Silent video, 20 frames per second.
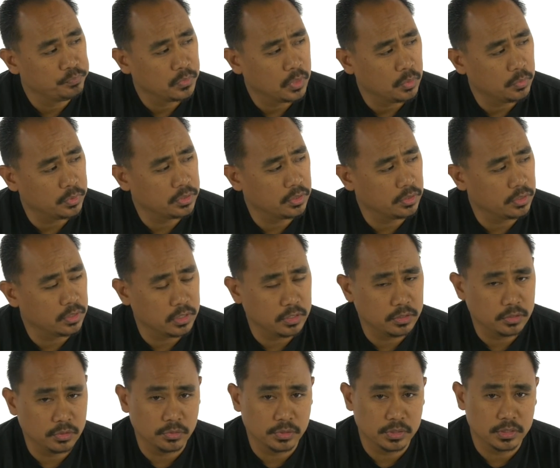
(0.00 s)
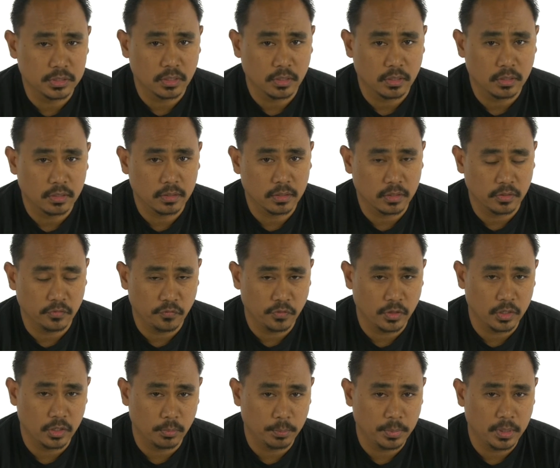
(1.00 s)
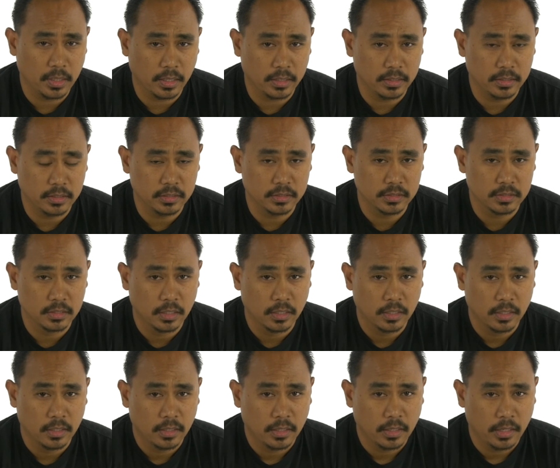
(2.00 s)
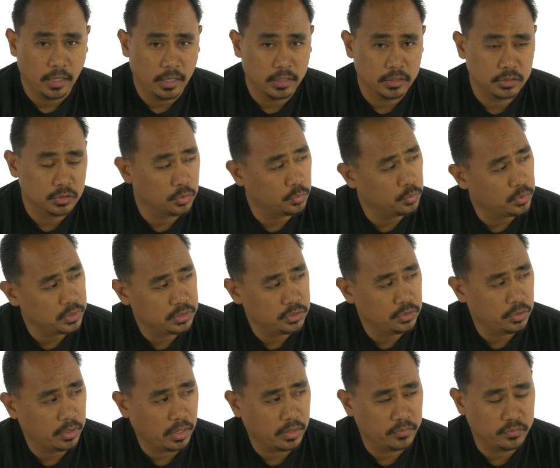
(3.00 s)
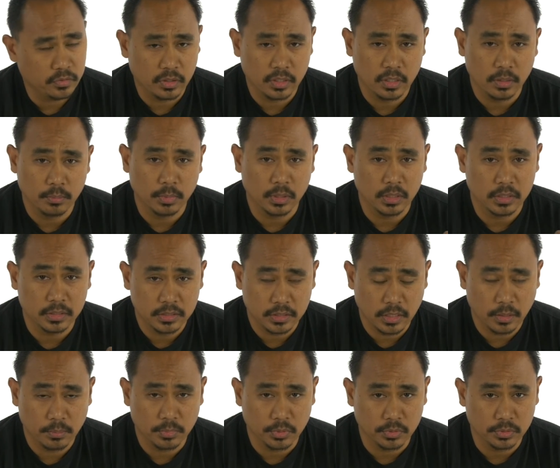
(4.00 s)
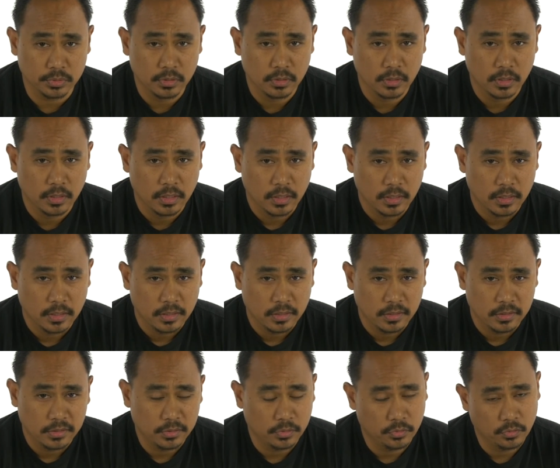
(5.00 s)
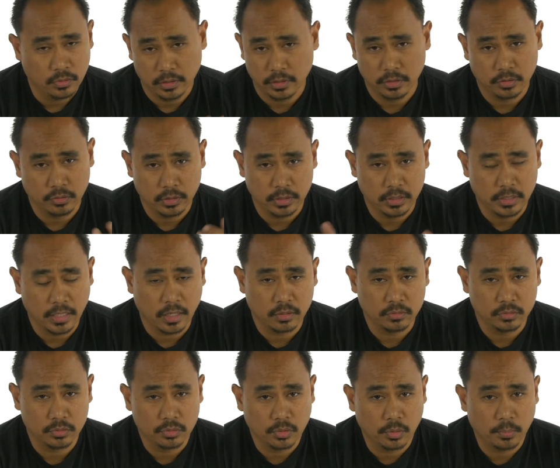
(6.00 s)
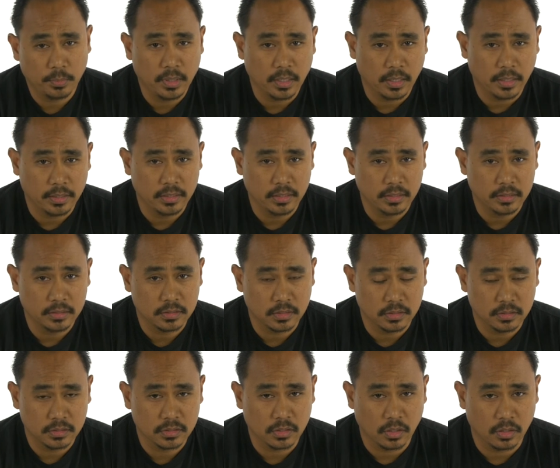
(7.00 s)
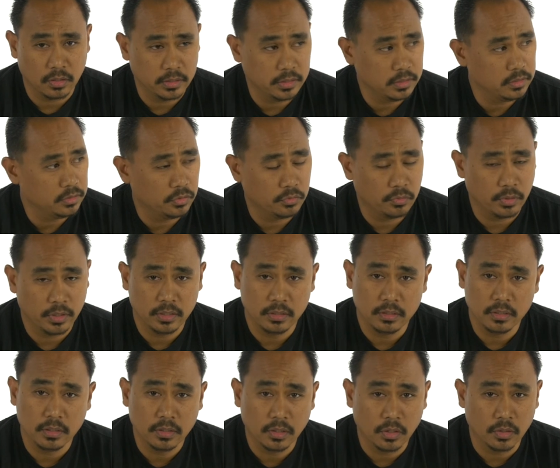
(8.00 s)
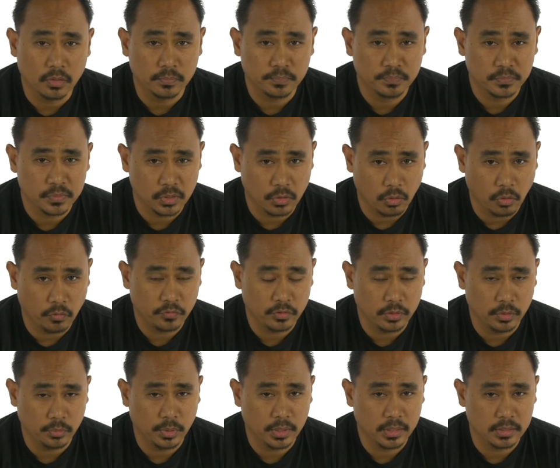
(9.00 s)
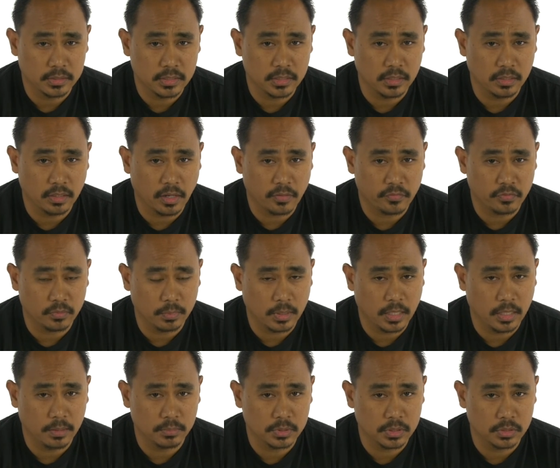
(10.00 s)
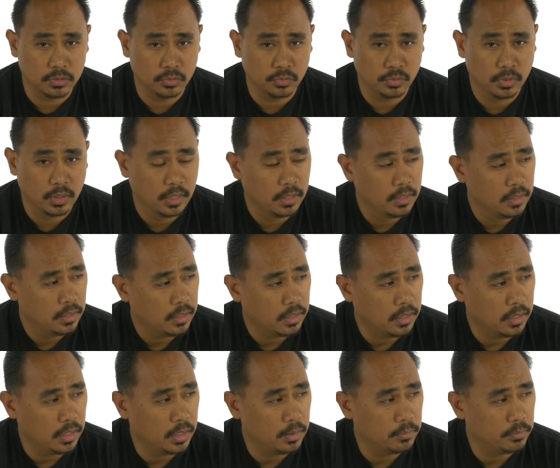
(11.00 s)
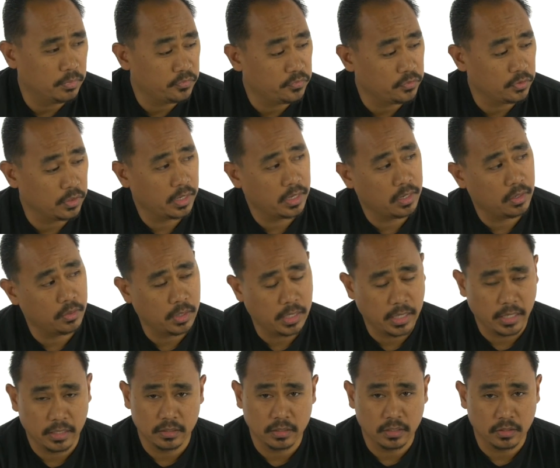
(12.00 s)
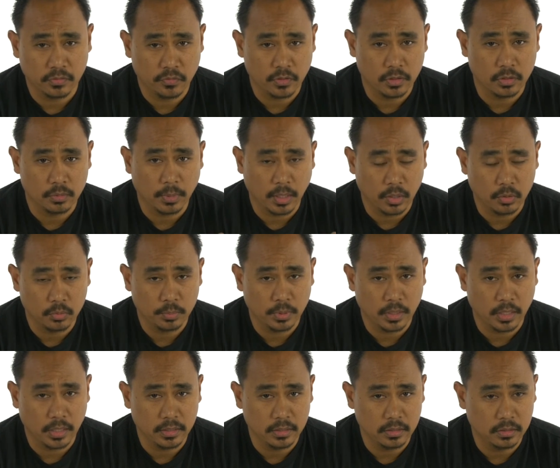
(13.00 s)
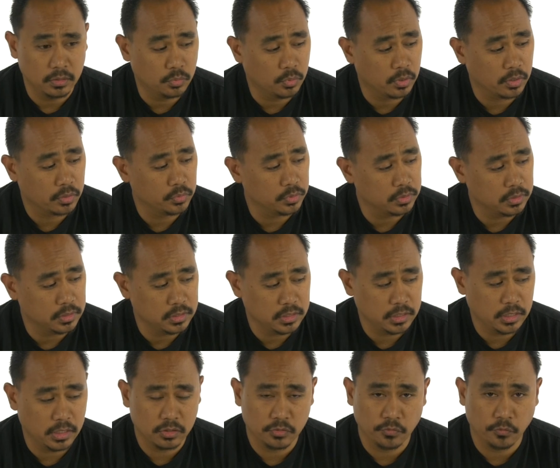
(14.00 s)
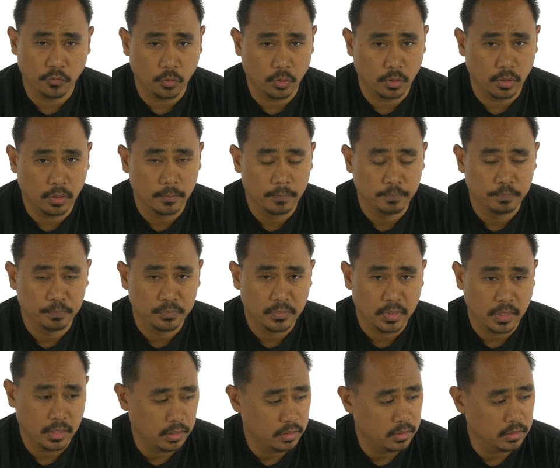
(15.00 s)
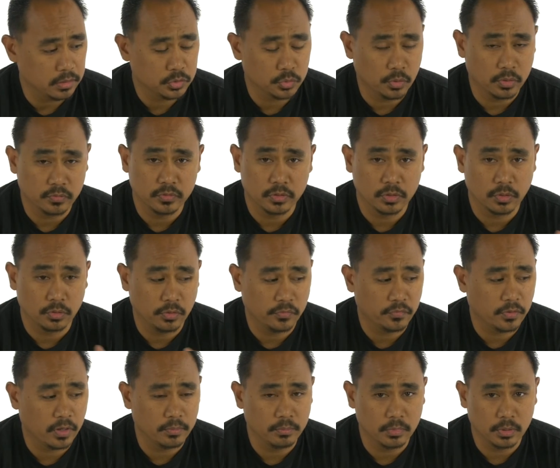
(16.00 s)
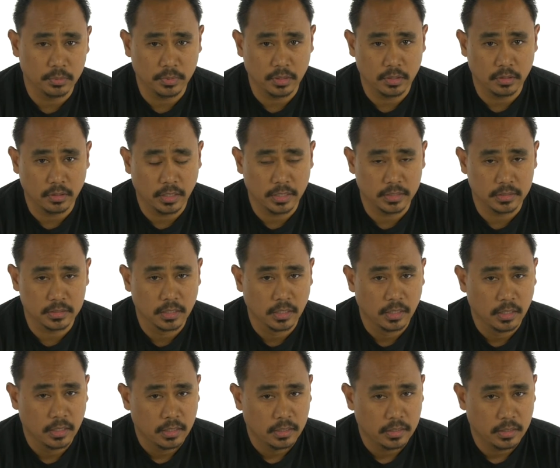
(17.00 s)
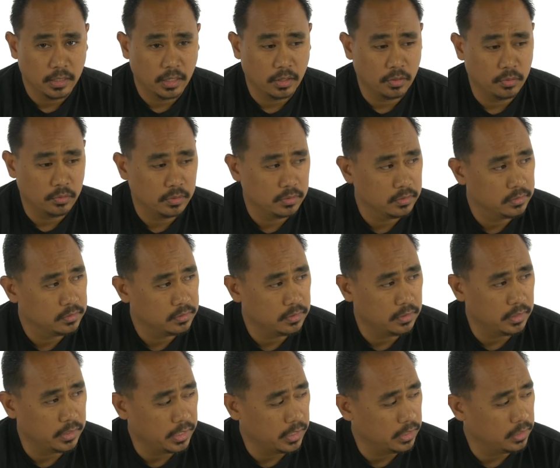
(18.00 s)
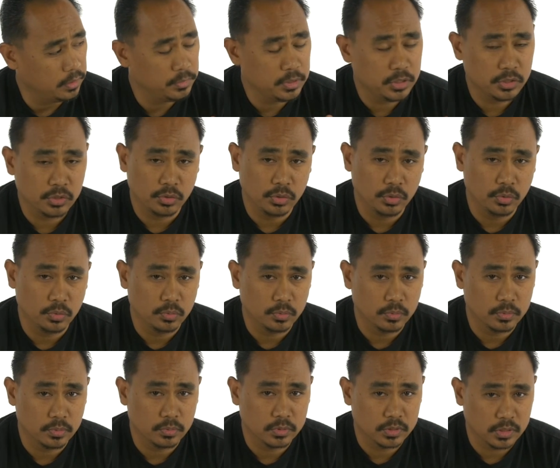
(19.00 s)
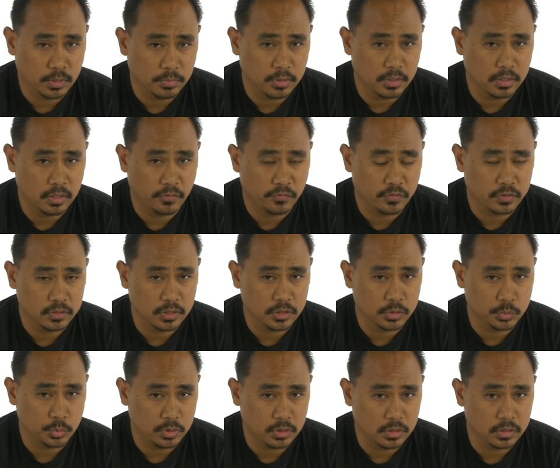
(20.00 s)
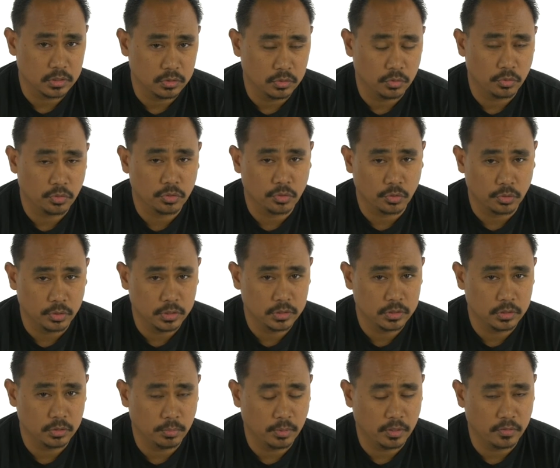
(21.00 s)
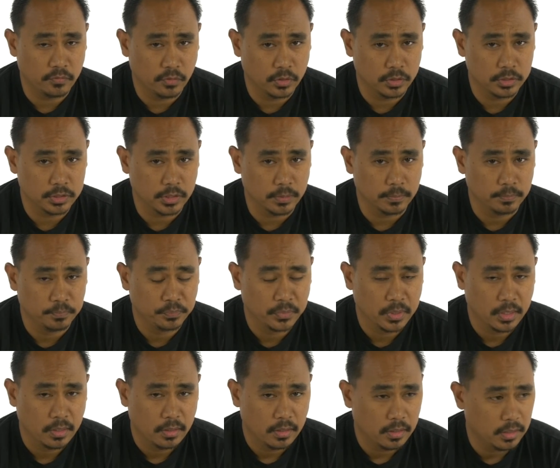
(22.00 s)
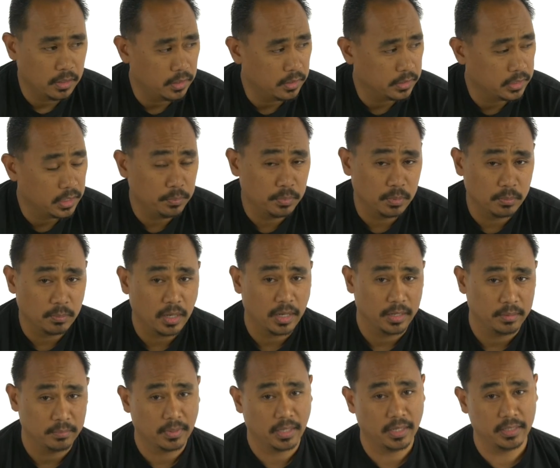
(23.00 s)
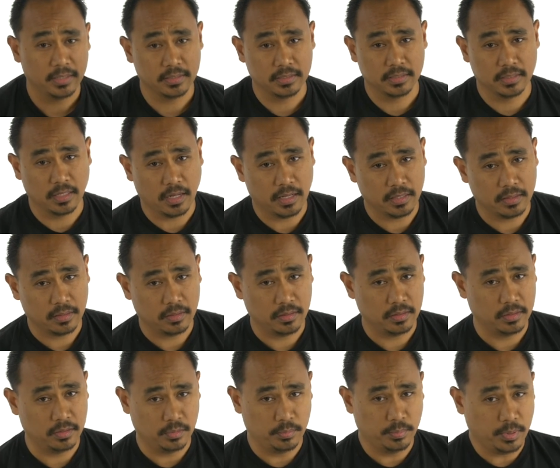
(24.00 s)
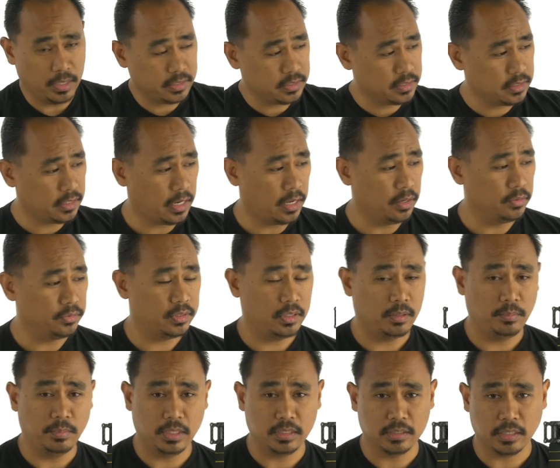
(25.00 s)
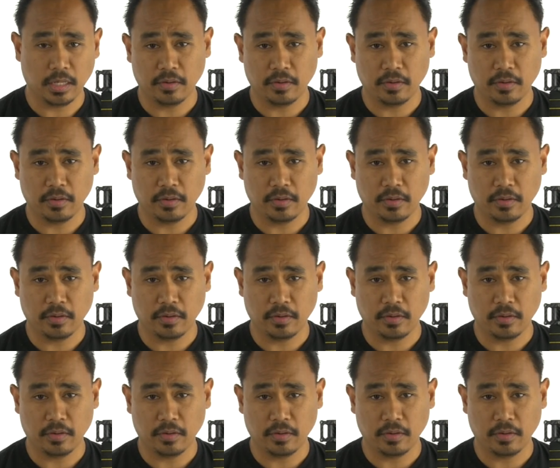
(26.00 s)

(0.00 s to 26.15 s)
And what they're going to do is configure PIDs. And so once you have your gimbal assembled, you literally download their PIDs, install it, and you're ready to go. So hopefully we can see that from Came soon. But for now, I had to configure my own PID to work with the GH4 and a 12 to 35 millimeter lens. Now, again, let me show you some of the differences with this new 32-bit version. Keep in mind, mine is not the best out there because I